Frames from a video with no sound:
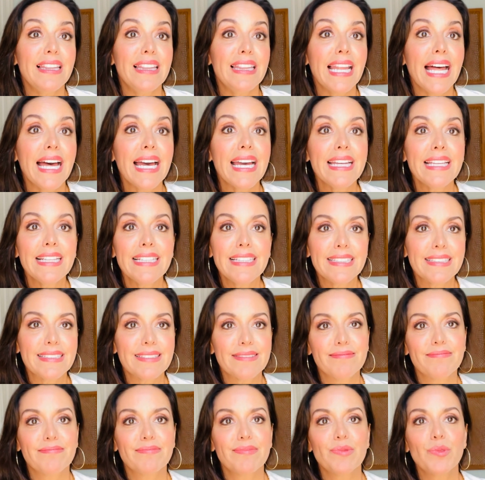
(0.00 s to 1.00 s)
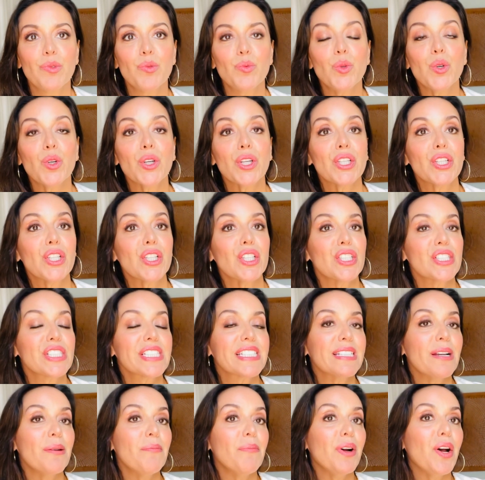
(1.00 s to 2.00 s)
light workers,
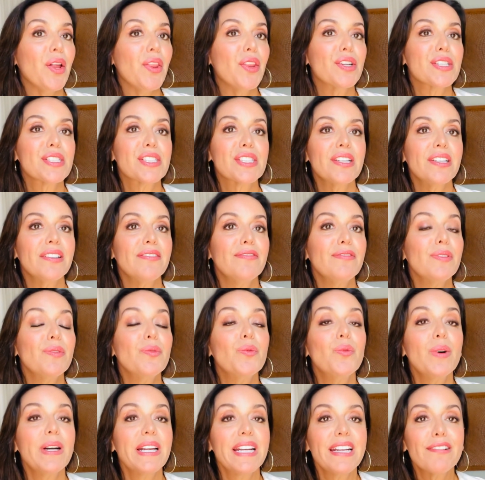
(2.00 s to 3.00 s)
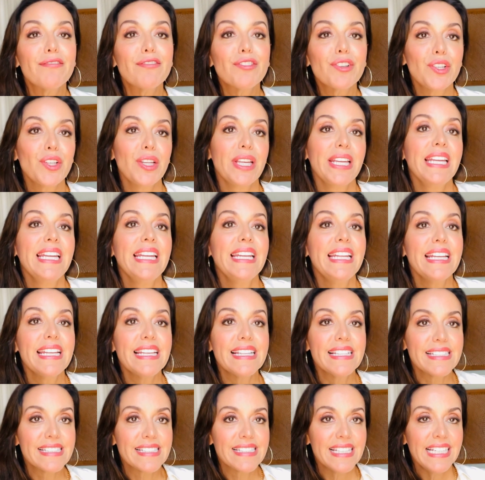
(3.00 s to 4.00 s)
some others of whatever it
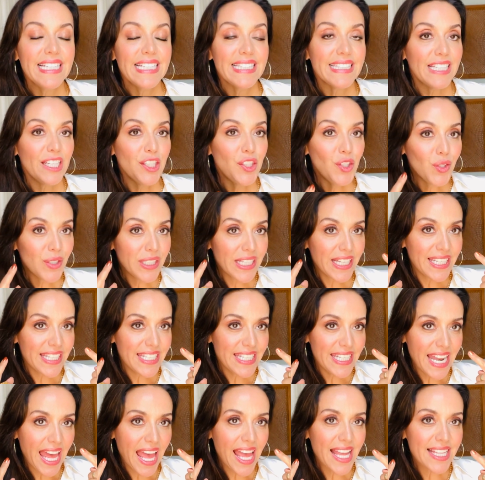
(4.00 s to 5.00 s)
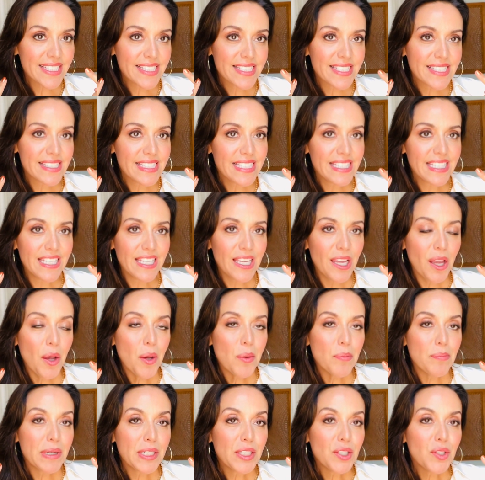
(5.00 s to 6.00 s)
is that you cannot see,
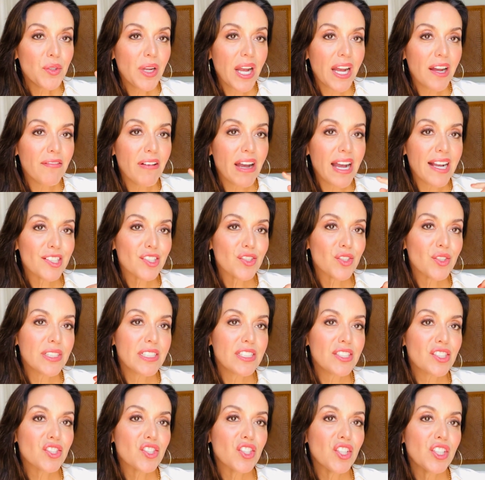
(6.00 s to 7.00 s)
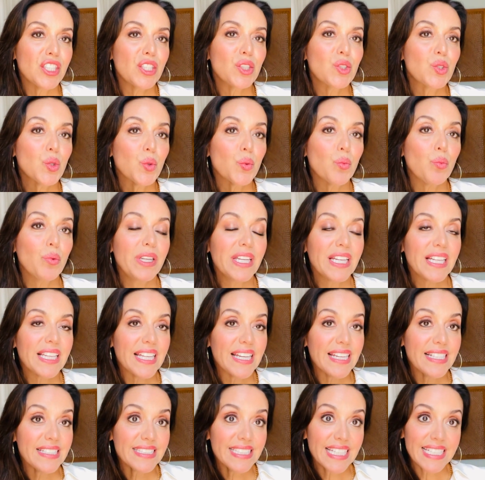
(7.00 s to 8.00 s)
but you have actually started to
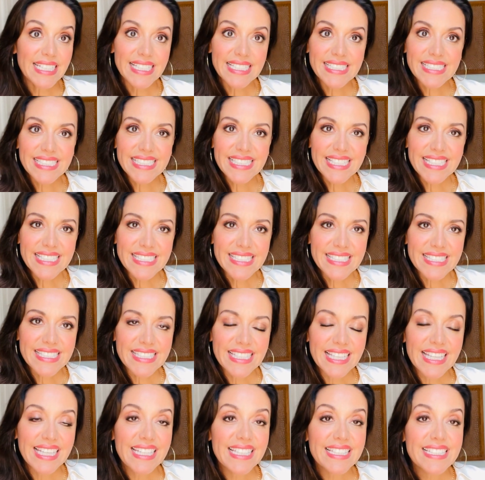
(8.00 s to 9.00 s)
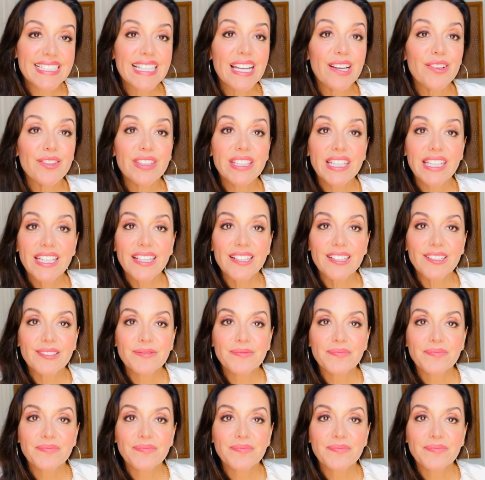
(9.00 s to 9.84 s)
realize that exists and it's out there.